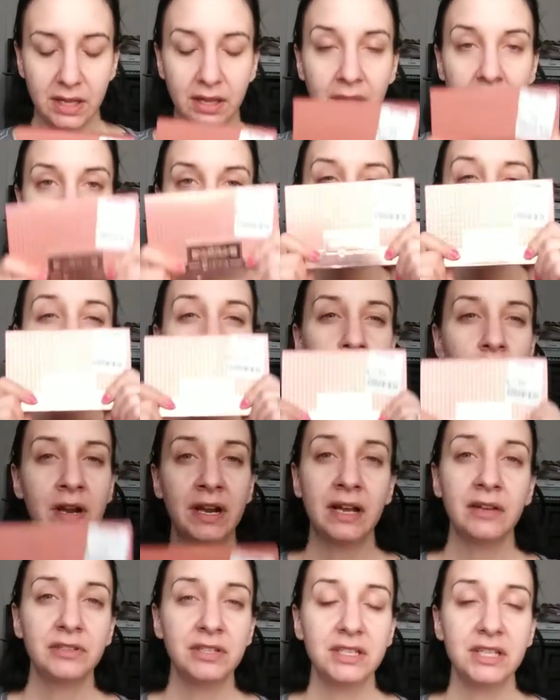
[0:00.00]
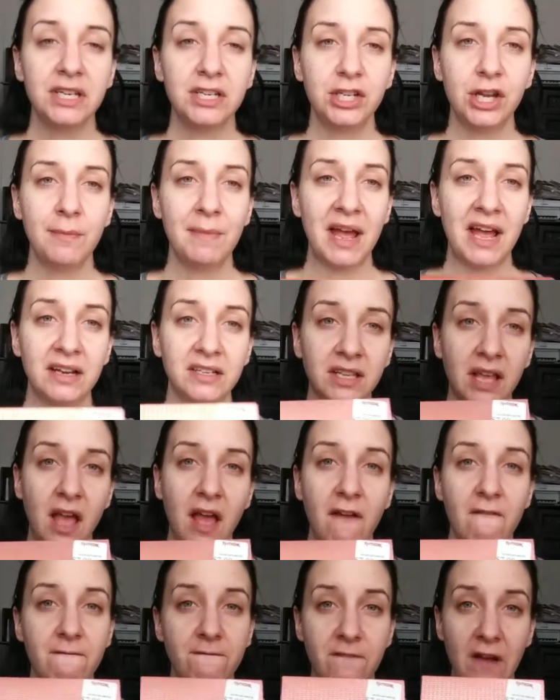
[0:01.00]
Like run out to TJ Maxx,
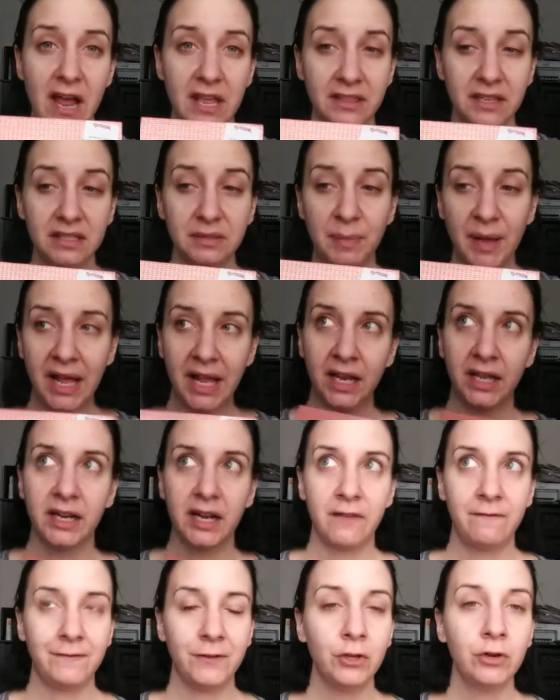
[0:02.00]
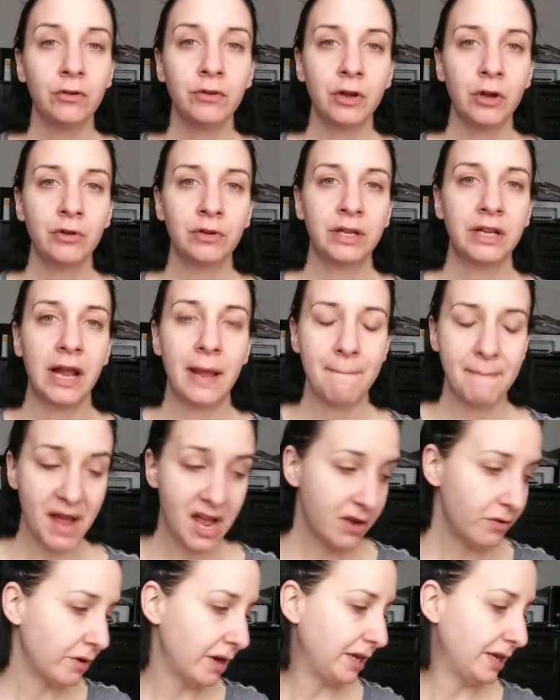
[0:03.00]
find this palette if you don't own it and buy
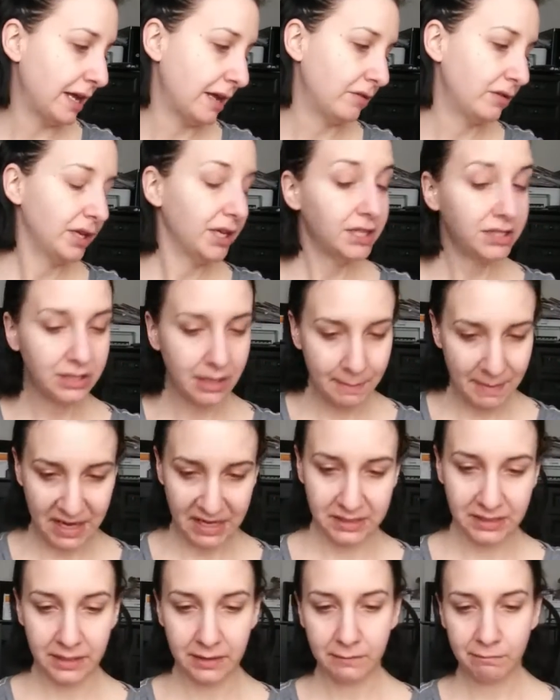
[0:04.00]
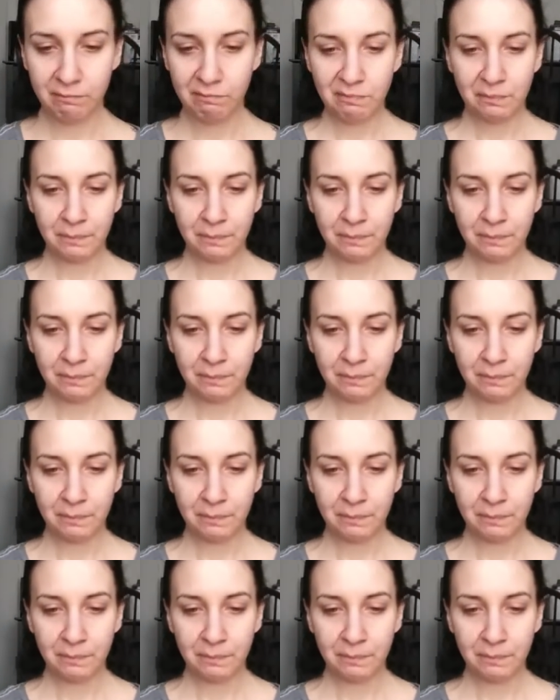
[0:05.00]
it right now. It's amazing.